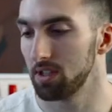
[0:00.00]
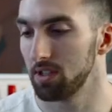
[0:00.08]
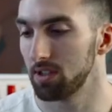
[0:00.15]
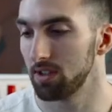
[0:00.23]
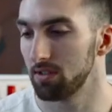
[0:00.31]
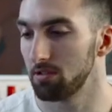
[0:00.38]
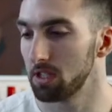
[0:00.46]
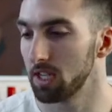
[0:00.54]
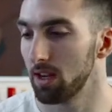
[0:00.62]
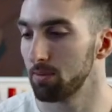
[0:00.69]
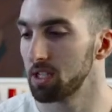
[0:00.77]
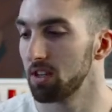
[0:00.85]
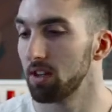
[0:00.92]
These are
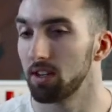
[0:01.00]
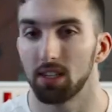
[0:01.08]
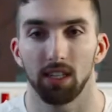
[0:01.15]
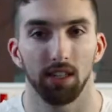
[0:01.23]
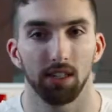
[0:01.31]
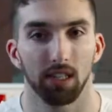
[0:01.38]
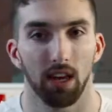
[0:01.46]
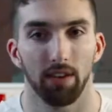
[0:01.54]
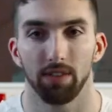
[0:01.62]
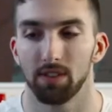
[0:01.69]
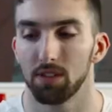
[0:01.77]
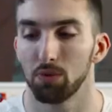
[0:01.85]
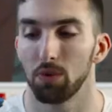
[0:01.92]
Samsung
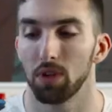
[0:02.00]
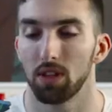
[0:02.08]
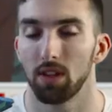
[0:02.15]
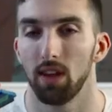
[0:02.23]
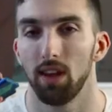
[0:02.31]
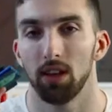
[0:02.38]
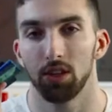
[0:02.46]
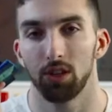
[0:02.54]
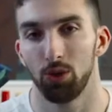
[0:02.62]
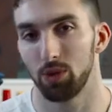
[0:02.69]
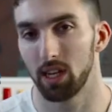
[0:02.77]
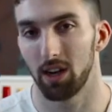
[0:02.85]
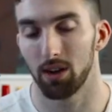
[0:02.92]
T7s with
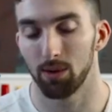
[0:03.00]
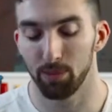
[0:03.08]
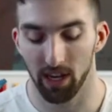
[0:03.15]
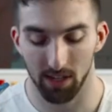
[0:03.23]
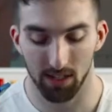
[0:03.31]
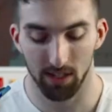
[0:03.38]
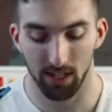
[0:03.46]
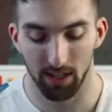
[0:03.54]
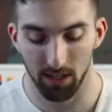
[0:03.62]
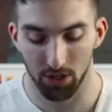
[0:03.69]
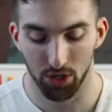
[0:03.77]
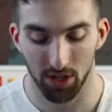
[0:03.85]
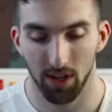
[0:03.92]
2 terabytes
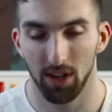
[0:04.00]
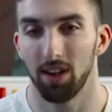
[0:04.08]
each.